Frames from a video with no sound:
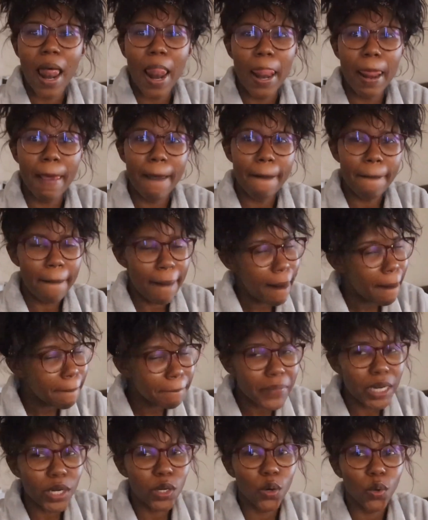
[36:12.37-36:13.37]
Let, let
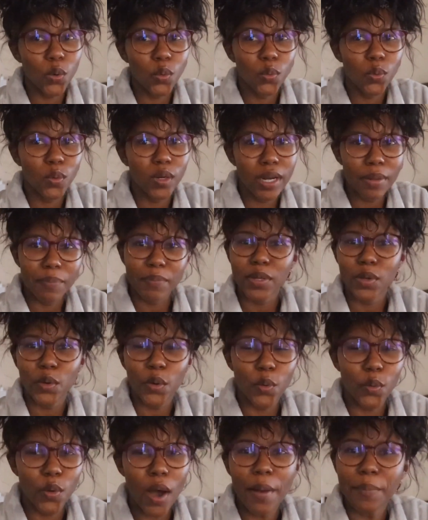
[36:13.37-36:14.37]
me know. Let me
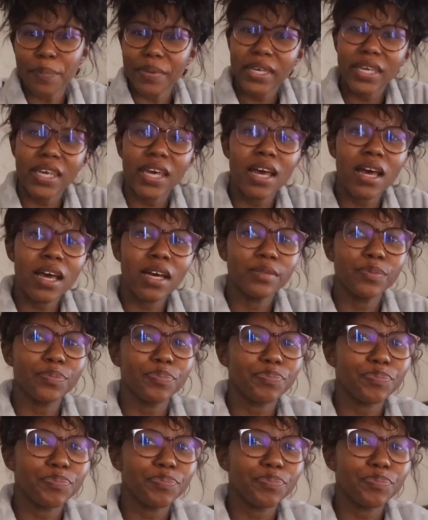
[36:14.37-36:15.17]
know. I'm here.